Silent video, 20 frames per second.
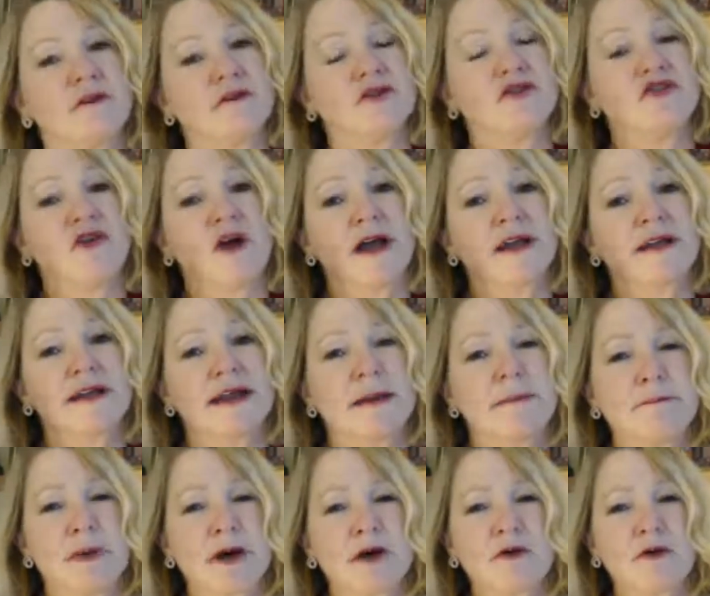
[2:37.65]
ever tried to
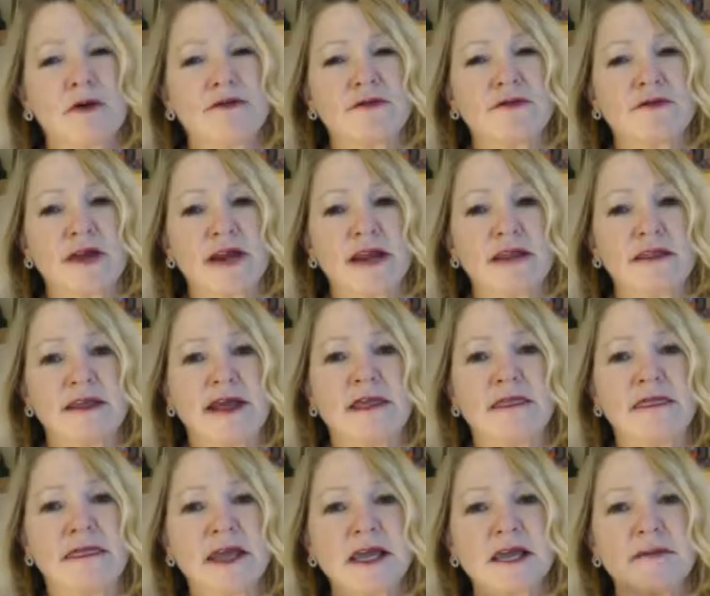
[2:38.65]
get butter off of anything?
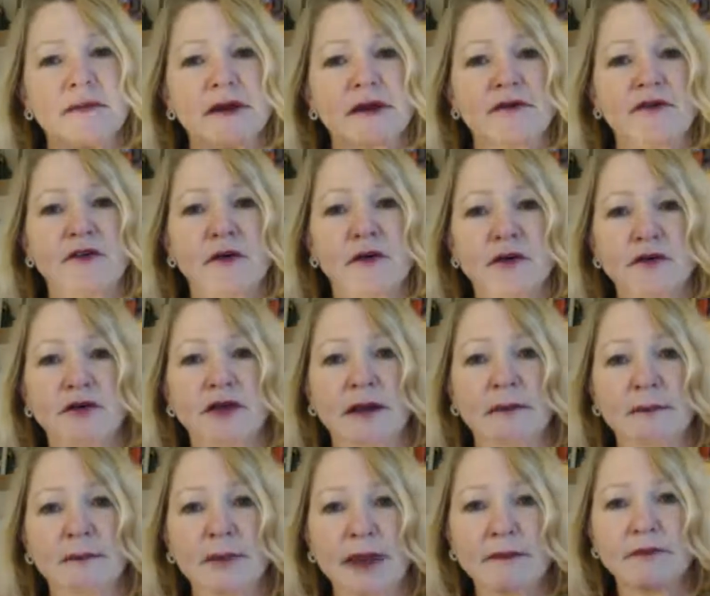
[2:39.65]
And think about if you're using a
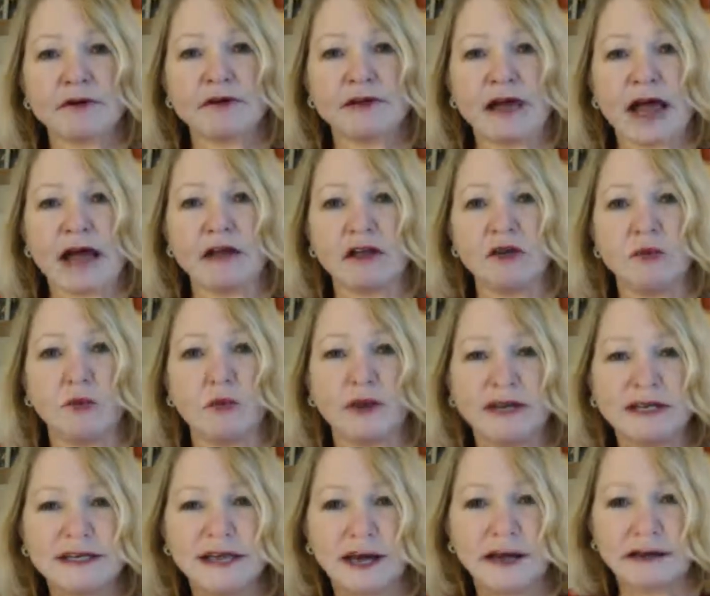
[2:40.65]
paper towel and
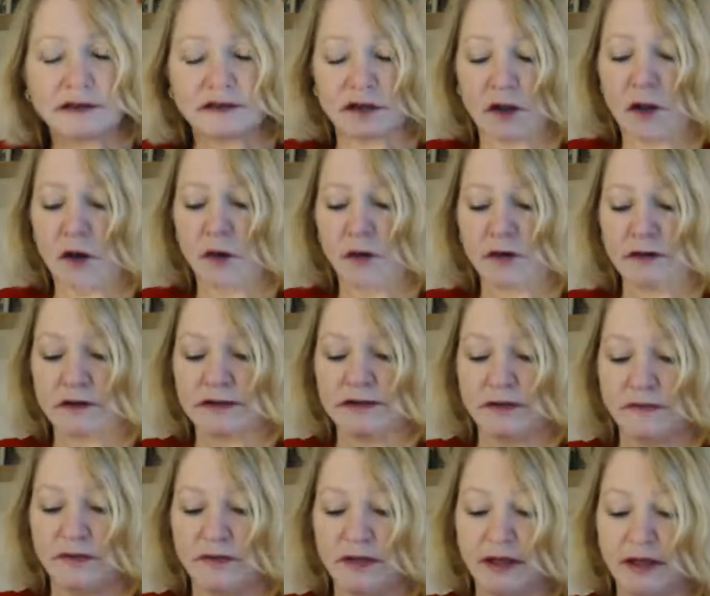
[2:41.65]
Windex or
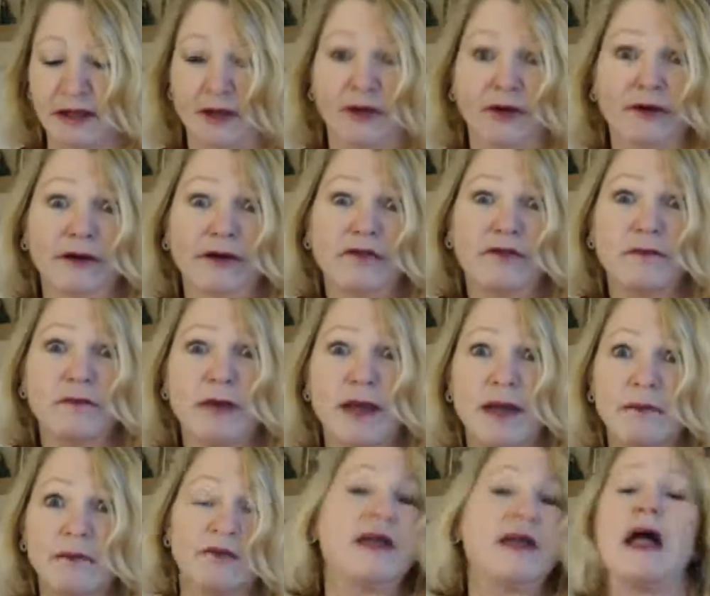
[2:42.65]
something like that, or even
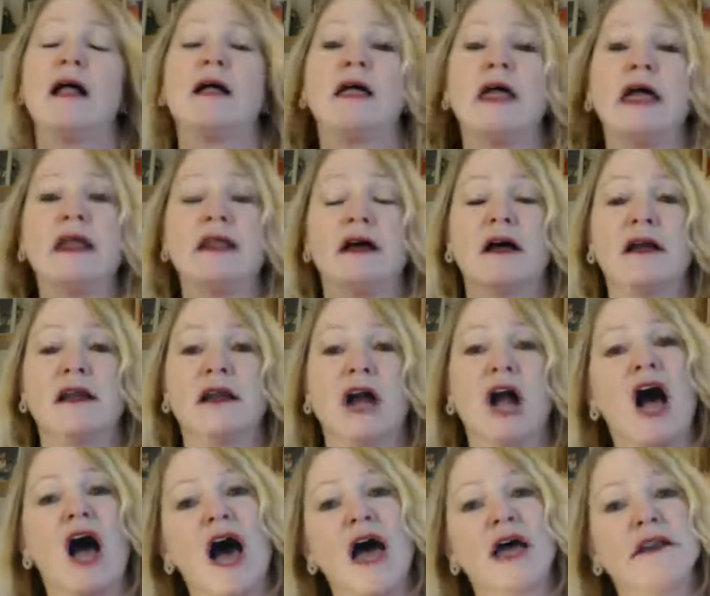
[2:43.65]
paper towel and a
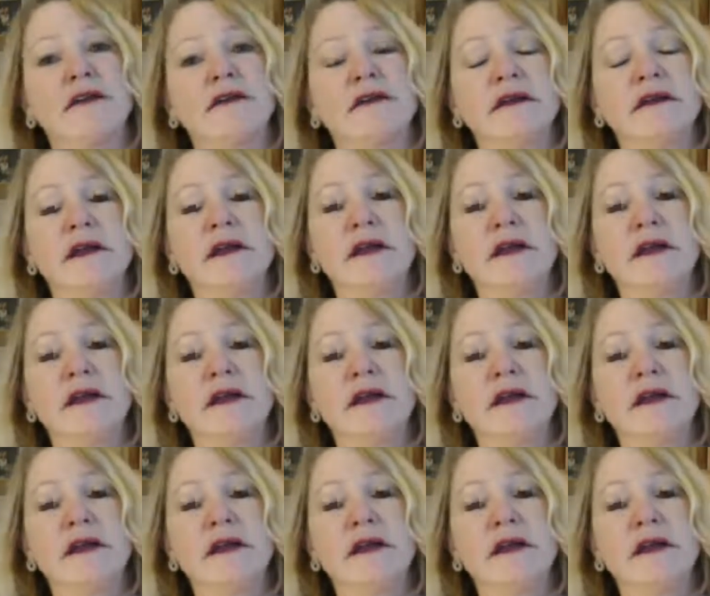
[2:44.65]
cotton